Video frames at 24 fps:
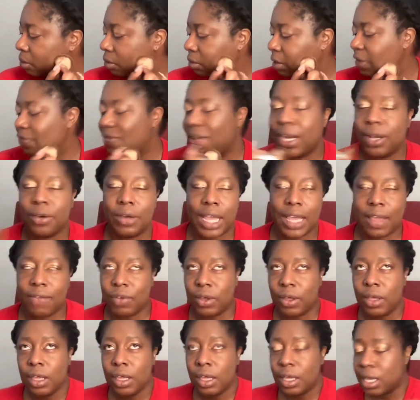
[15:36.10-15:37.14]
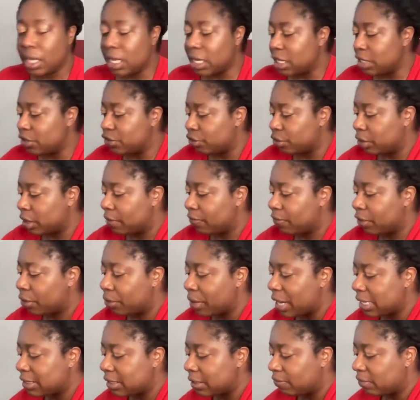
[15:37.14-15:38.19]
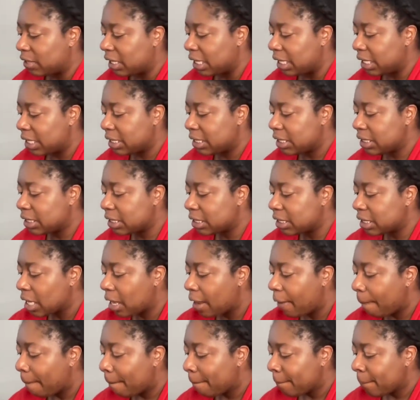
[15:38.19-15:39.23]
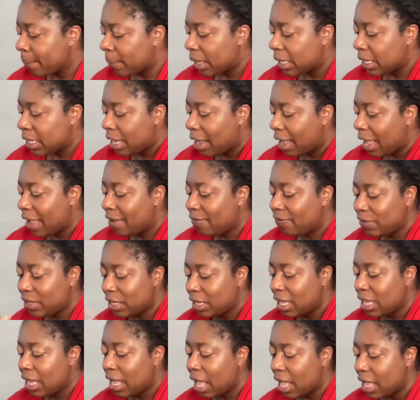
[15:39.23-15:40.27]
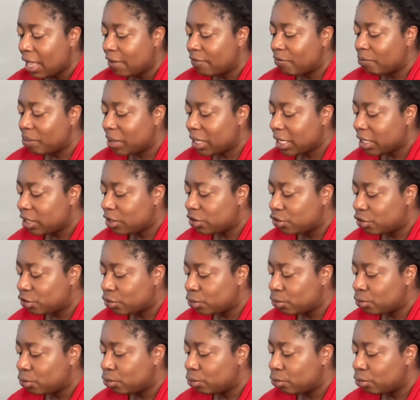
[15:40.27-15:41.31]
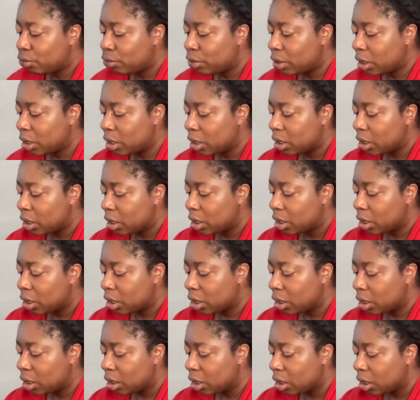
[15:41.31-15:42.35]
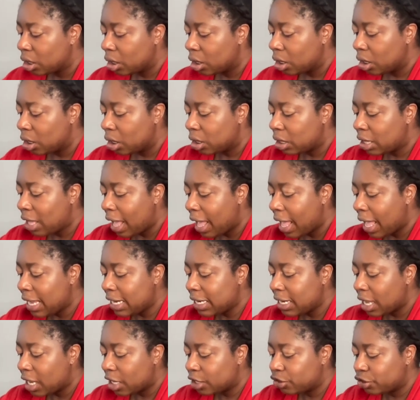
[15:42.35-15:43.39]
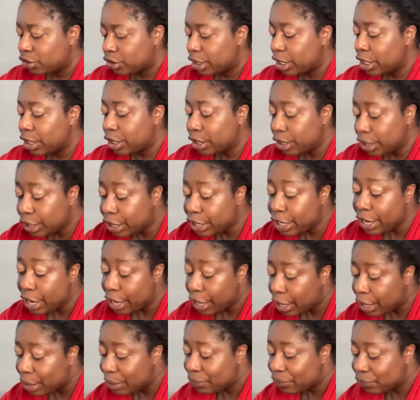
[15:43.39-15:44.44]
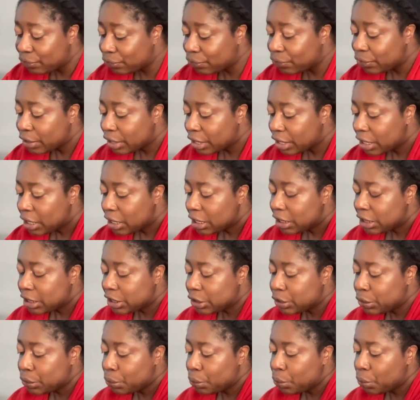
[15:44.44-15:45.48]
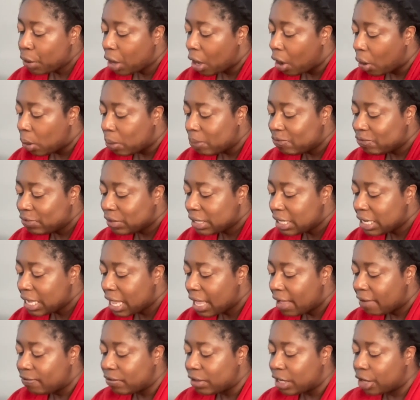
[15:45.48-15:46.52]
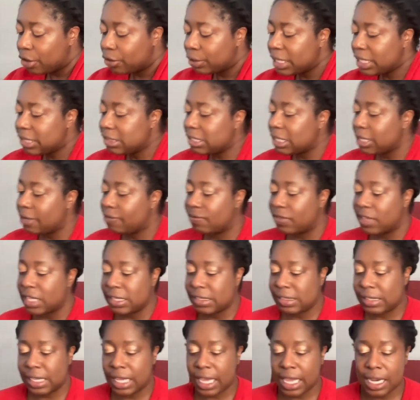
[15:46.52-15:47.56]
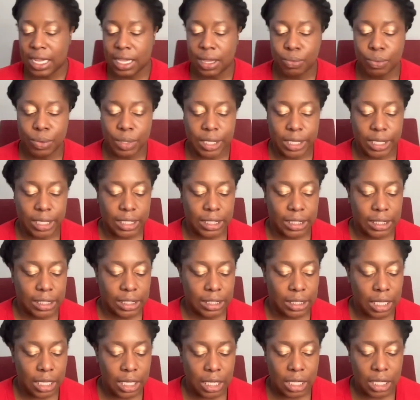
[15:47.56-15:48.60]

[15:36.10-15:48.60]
if I don't have any sort of corrective lens. Now, I feel like I have been to the eye doctor enough to hopefully have noticed if this lady was